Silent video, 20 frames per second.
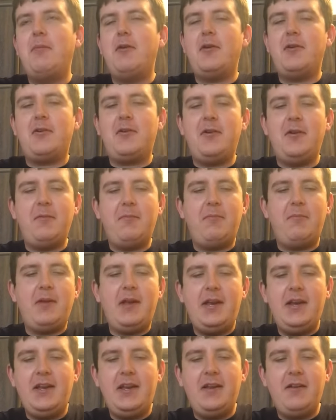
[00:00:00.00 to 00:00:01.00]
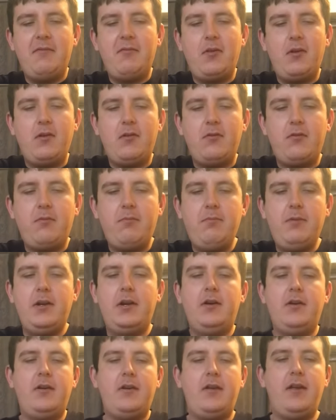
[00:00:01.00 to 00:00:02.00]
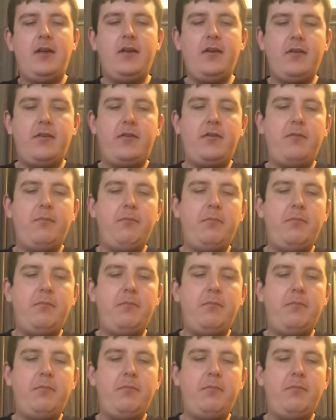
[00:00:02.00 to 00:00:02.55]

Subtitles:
perk up any of those bitter tastes.